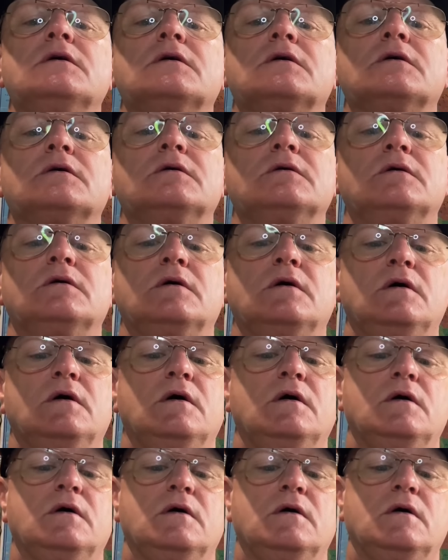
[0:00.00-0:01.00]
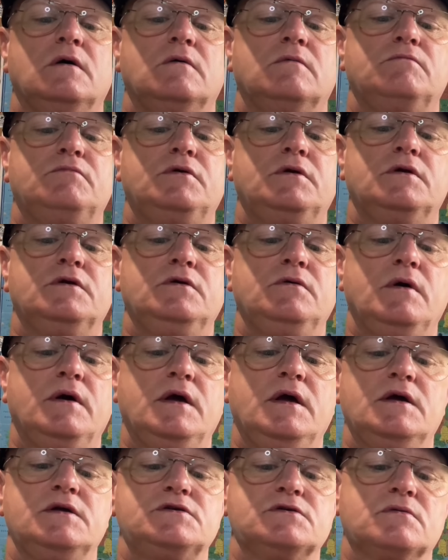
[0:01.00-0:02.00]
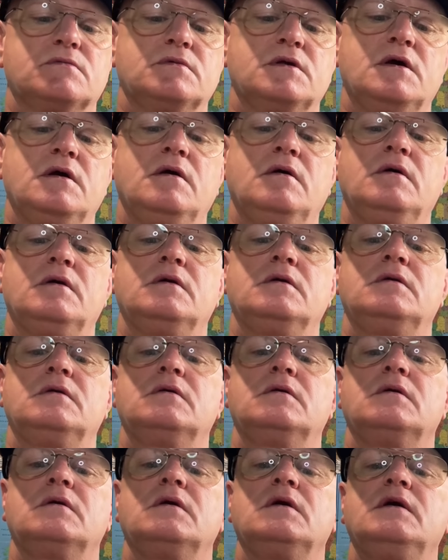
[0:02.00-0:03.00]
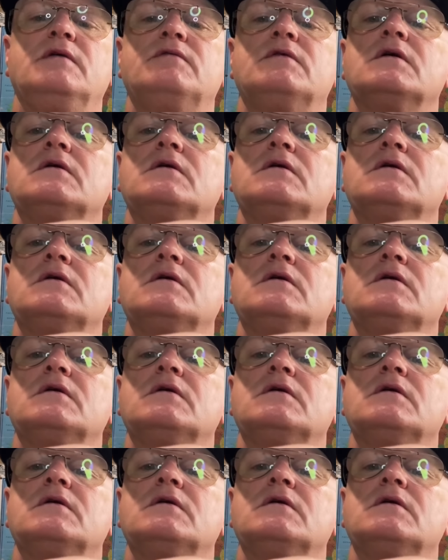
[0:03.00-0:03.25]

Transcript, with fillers: put a new edge on there and give it a